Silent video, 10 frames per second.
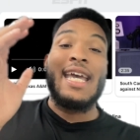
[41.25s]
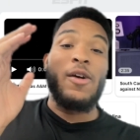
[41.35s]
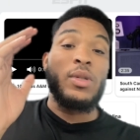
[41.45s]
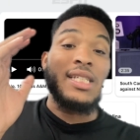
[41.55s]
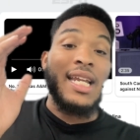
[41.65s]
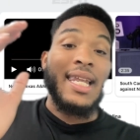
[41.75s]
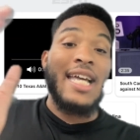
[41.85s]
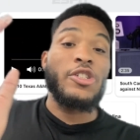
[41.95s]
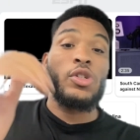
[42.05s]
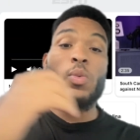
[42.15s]
It was an
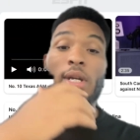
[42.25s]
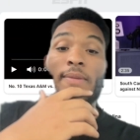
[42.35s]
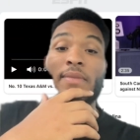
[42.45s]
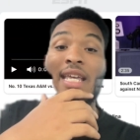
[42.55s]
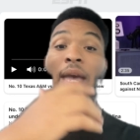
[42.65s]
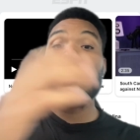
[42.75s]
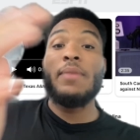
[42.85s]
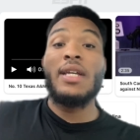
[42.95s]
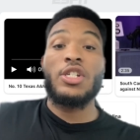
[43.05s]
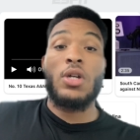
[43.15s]
electric win. And
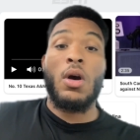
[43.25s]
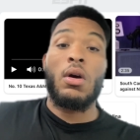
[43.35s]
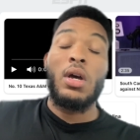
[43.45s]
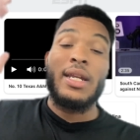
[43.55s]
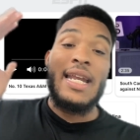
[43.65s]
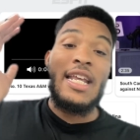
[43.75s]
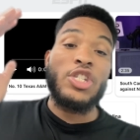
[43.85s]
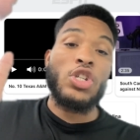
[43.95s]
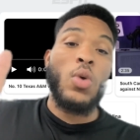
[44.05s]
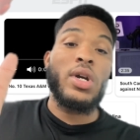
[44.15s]
peep this, y'all. They did
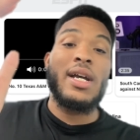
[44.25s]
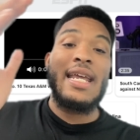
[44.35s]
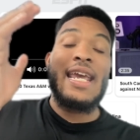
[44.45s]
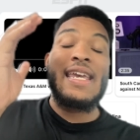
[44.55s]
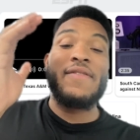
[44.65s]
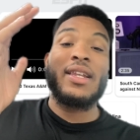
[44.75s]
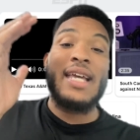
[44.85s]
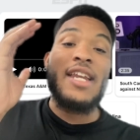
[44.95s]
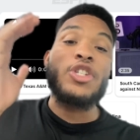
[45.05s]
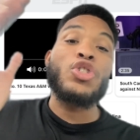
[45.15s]
so good, they even
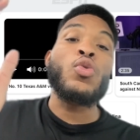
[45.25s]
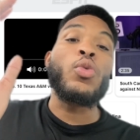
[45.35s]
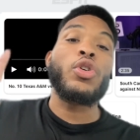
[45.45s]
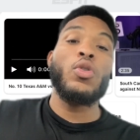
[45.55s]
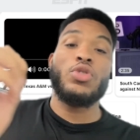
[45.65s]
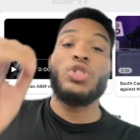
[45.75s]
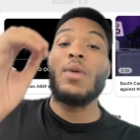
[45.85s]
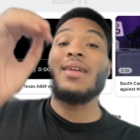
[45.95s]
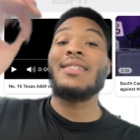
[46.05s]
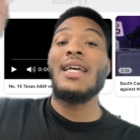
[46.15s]
landed two recruits, two
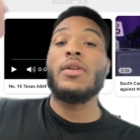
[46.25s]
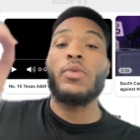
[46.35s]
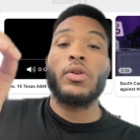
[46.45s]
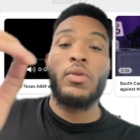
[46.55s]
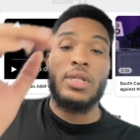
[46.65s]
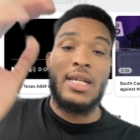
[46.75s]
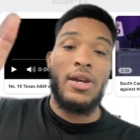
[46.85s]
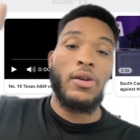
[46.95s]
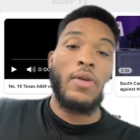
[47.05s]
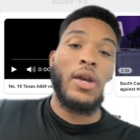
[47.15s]
outstanding recruits in
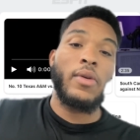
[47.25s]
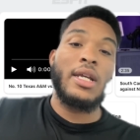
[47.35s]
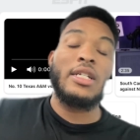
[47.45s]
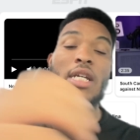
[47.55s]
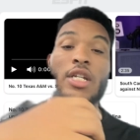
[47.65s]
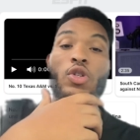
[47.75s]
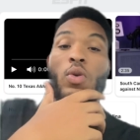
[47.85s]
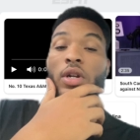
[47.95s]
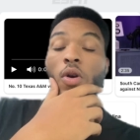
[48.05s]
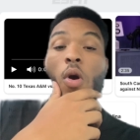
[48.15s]
Aaron Gregory and
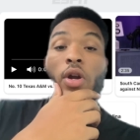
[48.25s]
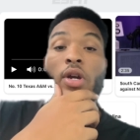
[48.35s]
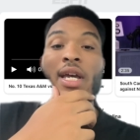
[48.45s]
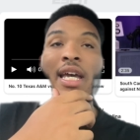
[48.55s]
Jordan Carter.